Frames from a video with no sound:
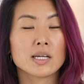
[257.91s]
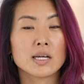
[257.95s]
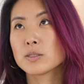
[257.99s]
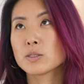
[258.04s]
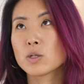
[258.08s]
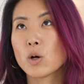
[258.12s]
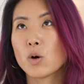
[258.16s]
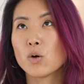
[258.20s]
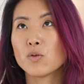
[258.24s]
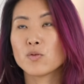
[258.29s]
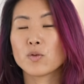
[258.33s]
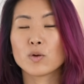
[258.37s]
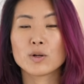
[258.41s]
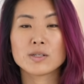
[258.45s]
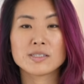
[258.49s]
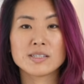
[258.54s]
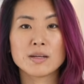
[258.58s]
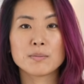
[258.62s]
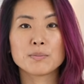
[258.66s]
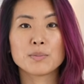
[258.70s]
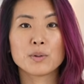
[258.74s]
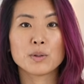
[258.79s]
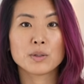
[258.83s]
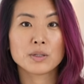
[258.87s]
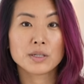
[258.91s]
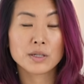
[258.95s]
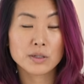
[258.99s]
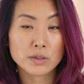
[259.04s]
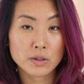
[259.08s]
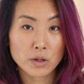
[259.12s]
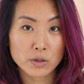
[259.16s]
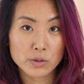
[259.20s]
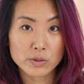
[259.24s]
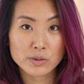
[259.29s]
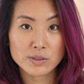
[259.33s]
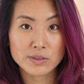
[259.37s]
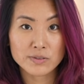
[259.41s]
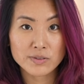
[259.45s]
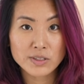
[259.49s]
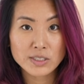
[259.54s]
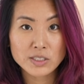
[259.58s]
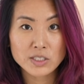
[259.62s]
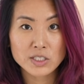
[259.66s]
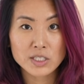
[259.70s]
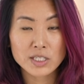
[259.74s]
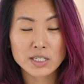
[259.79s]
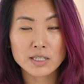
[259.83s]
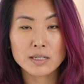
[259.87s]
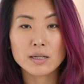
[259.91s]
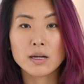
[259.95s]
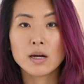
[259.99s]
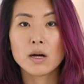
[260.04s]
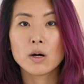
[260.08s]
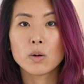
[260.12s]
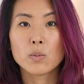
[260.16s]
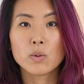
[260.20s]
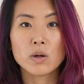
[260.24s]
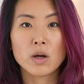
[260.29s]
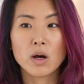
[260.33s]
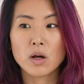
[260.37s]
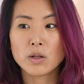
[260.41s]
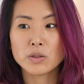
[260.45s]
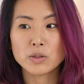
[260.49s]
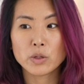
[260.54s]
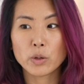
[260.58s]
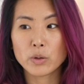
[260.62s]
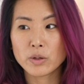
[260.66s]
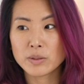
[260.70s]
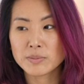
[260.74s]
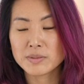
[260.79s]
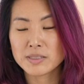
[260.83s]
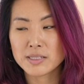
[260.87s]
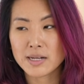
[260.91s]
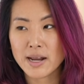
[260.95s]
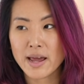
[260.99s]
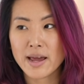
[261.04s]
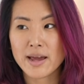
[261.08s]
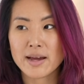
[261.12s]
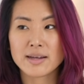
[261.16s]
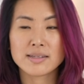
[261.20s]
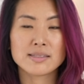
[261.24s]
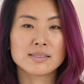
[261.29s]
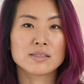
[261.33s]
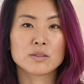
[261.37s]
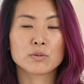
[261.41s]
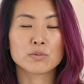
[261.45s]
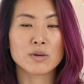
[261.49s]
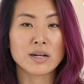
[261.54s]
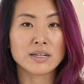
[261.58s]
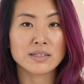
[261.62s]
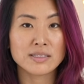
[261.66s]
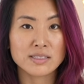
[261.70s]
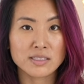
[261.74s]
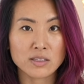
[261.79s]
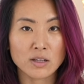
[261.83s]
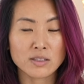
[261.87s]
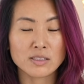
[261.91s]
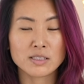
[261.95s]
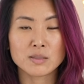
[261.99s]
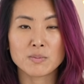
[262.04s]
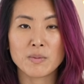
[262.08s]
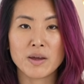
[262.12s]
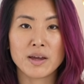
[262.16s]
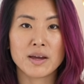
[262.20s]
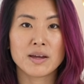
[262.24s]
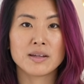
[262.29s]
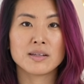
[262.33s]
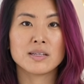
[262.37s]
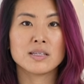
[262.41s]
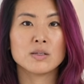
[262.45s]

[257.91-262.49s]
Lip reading: So for example, Leonardo da Vinci, we all know him today as the Renaissance man.